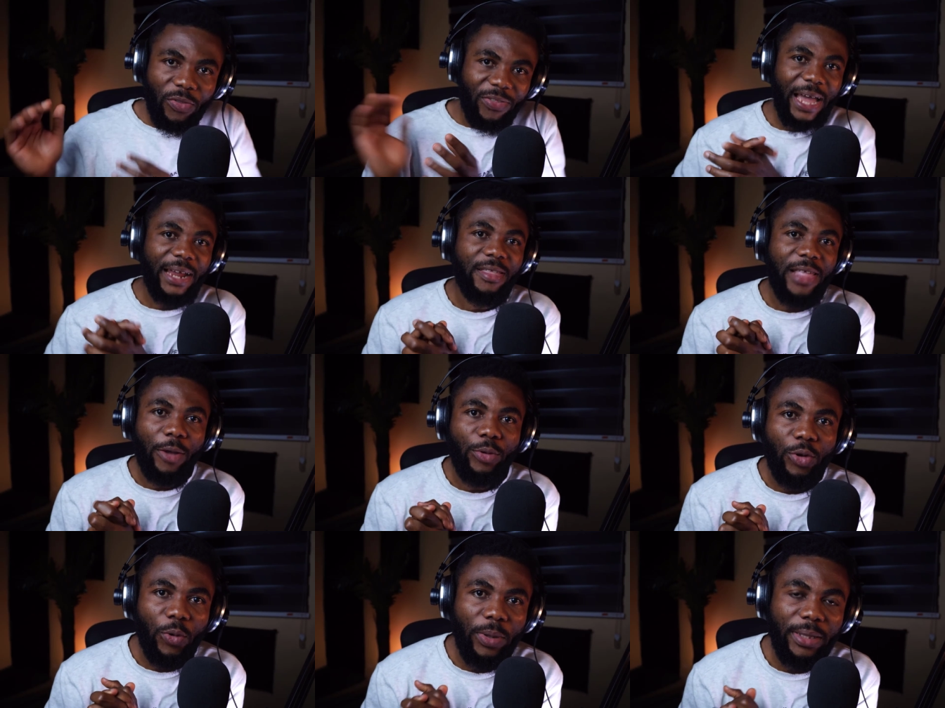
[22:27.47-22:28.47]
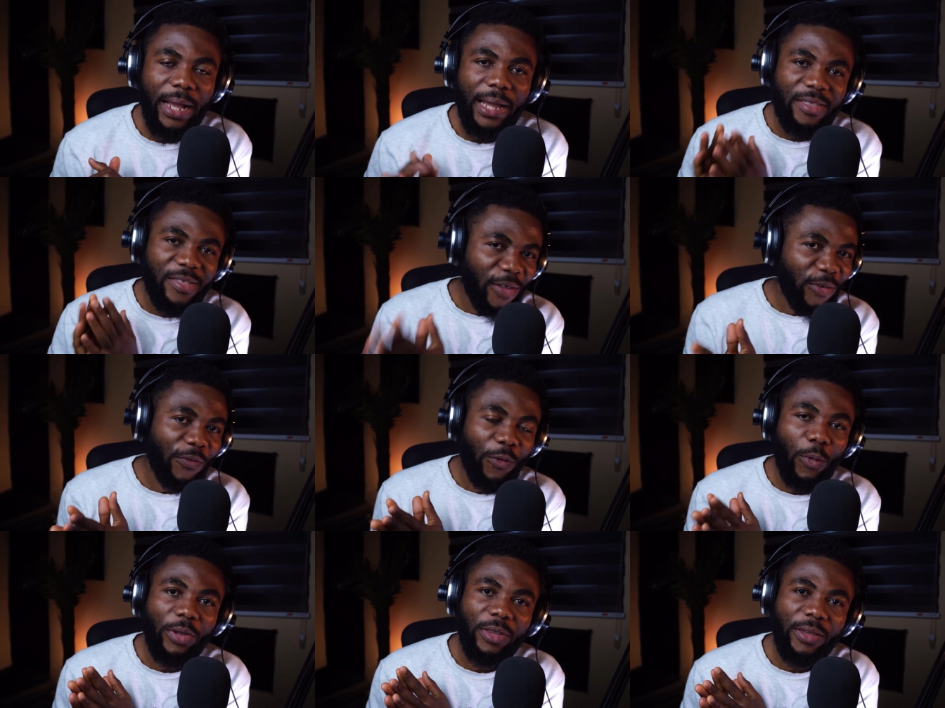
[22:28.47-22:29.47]
So that is how you do it, guys. Thank
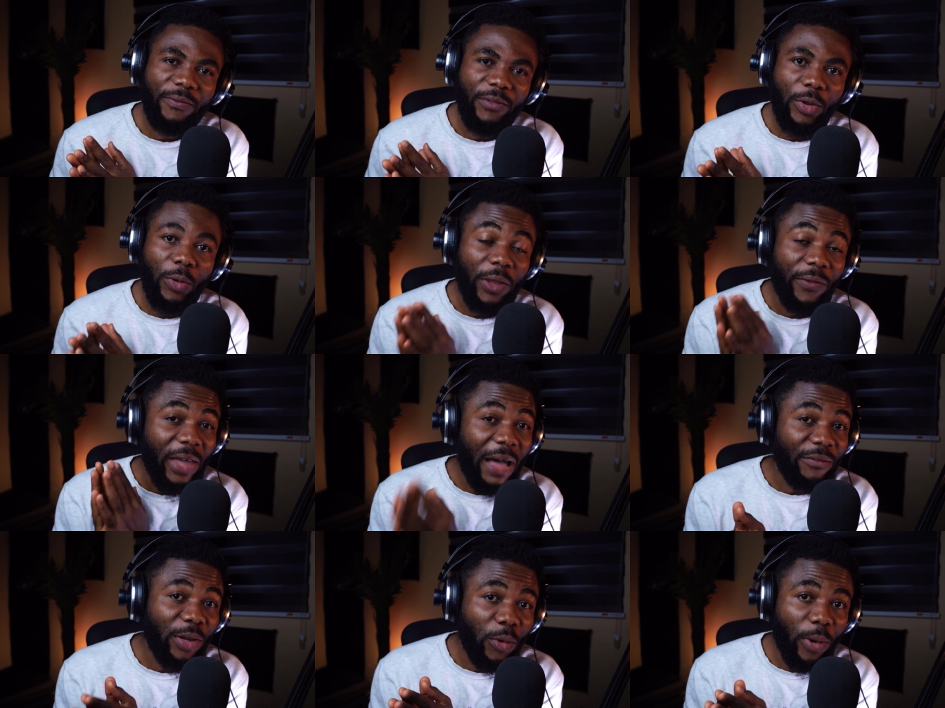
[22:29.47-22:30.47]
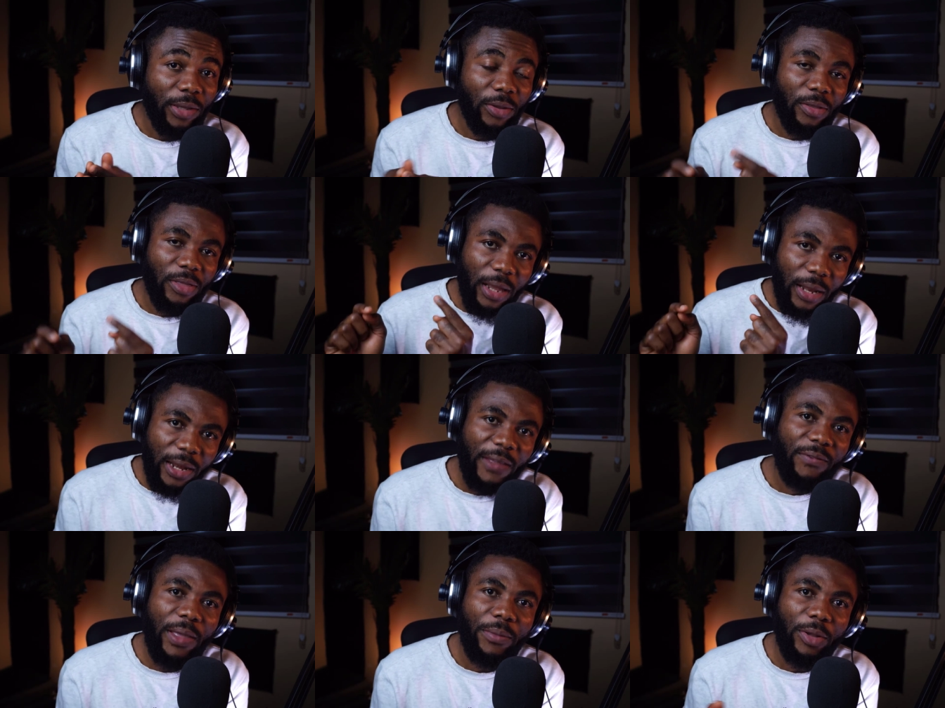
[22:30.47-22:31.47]
you for watching the video. If you have any questions,
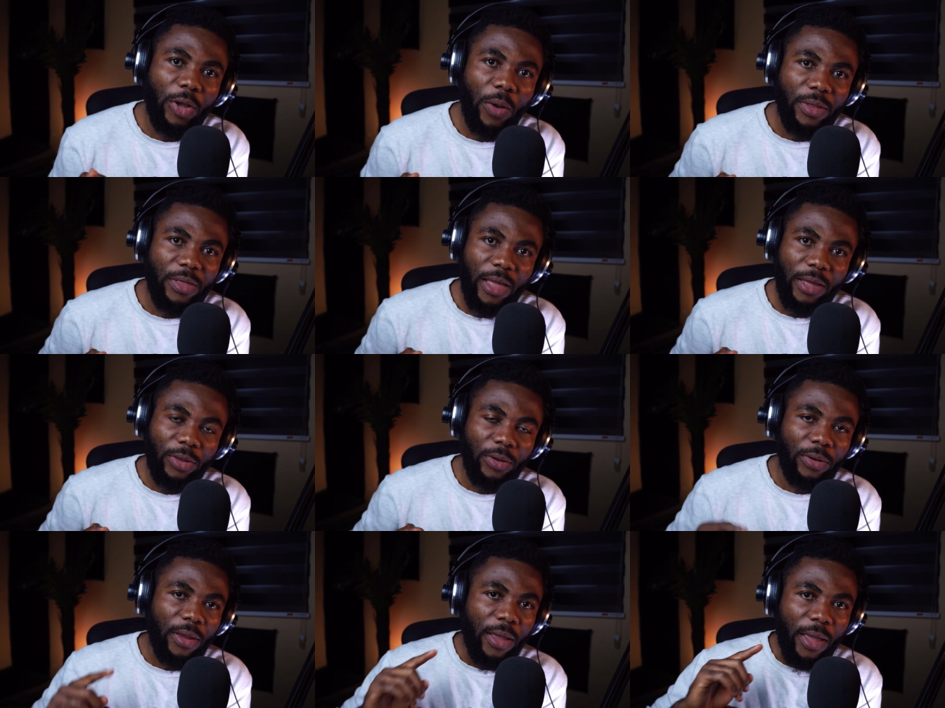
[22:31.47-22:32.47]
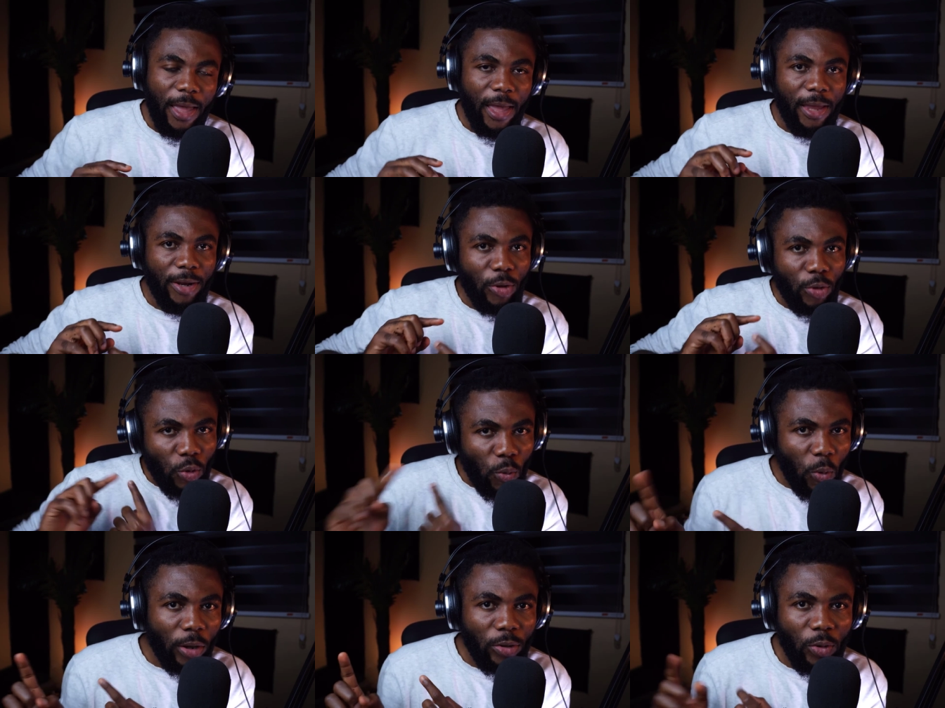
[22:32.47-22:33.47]
leave them in the comment section, and
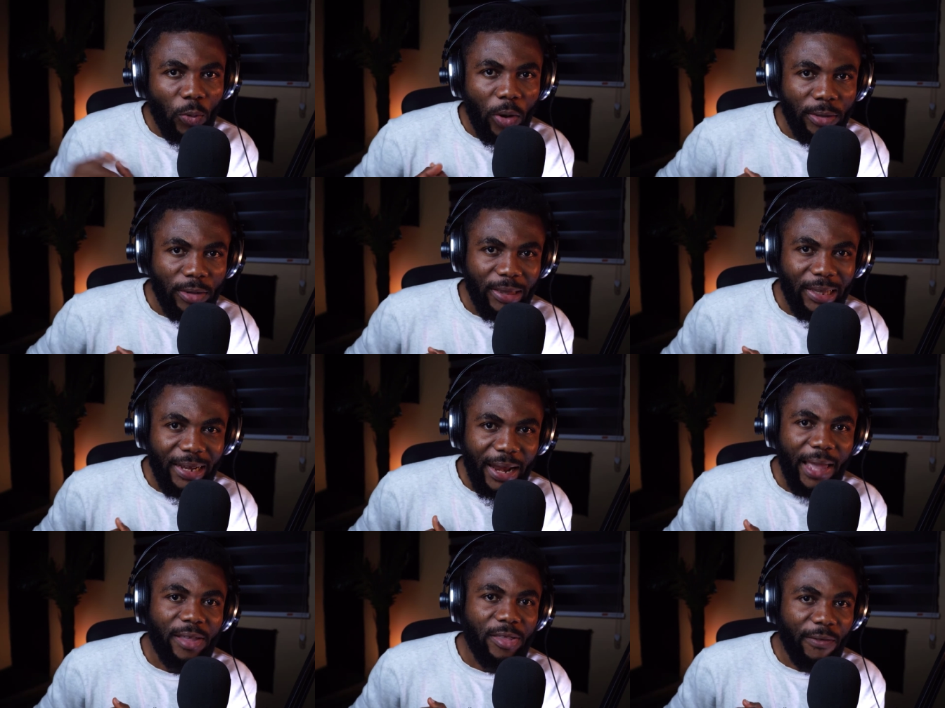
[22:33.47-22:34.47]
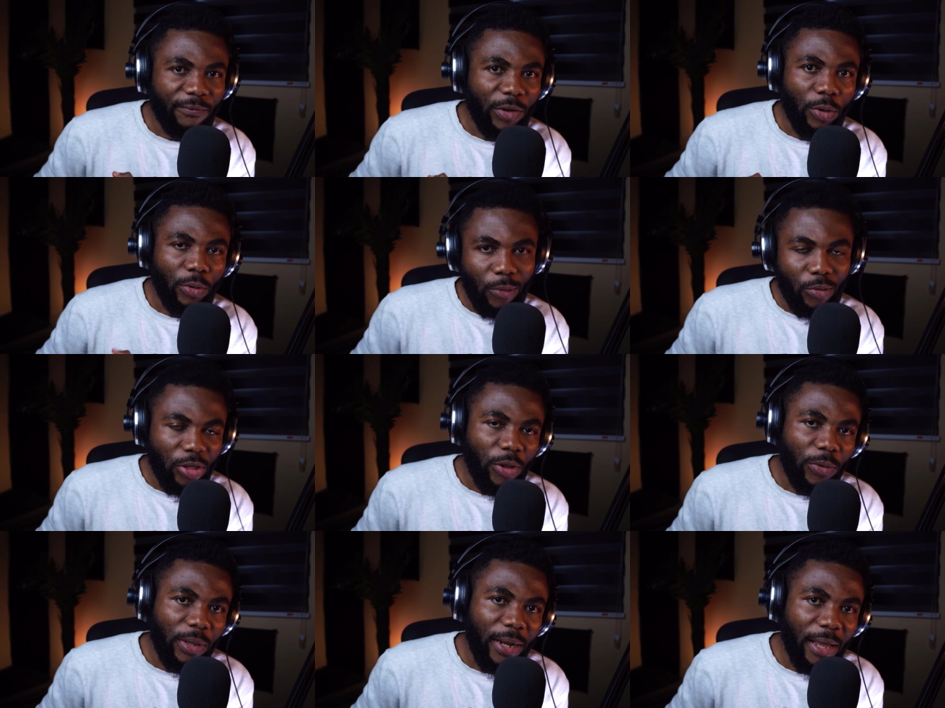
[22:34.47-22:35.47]
you want to watch the next video, I will
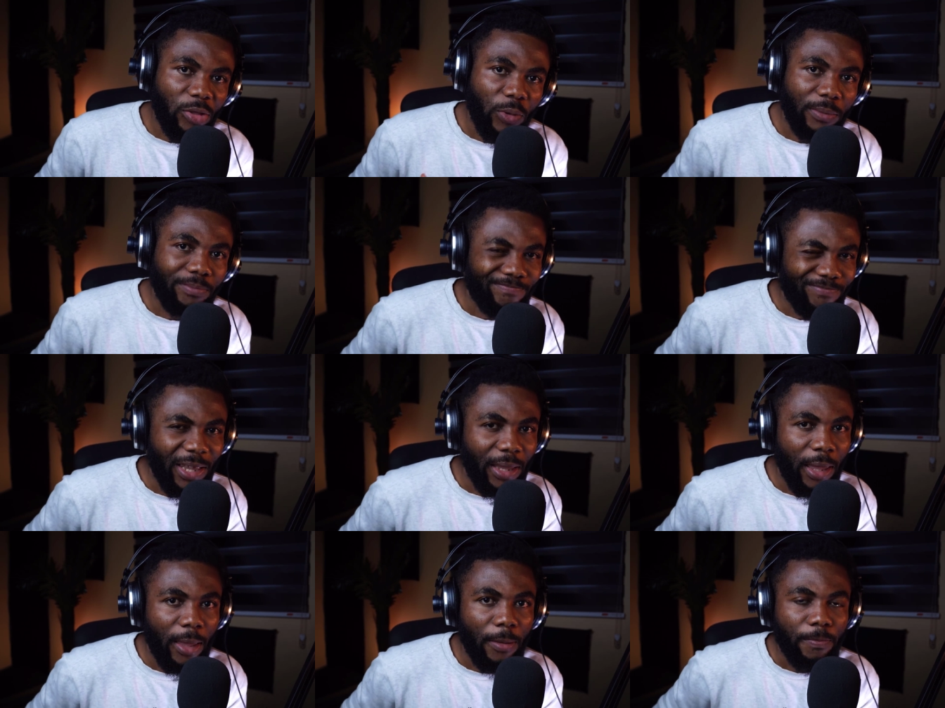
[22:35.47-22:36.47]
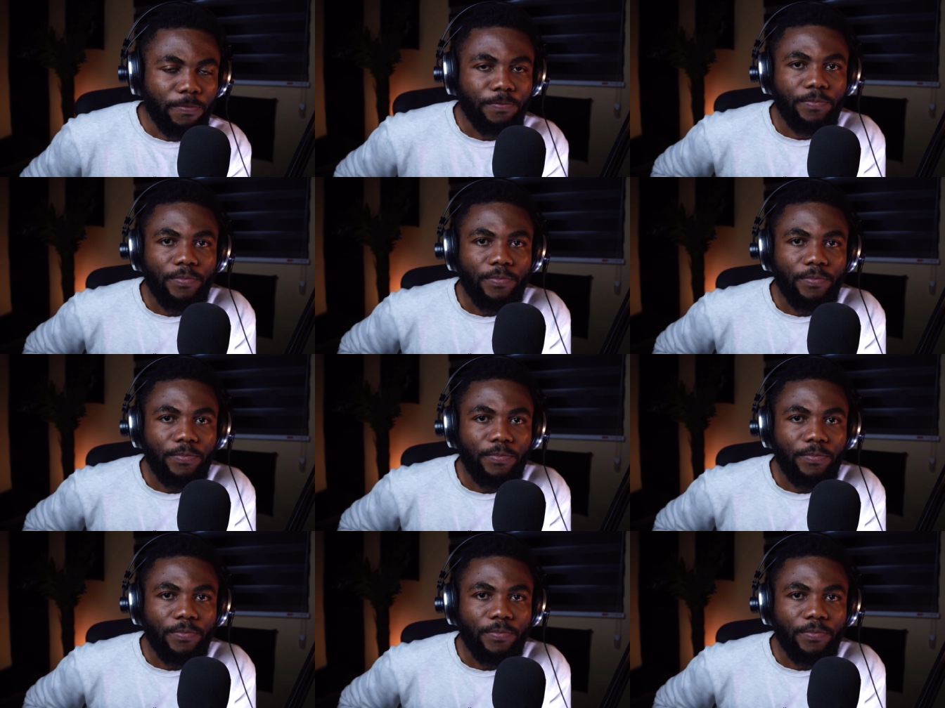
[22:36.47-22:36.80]
see you in the next one. Take care.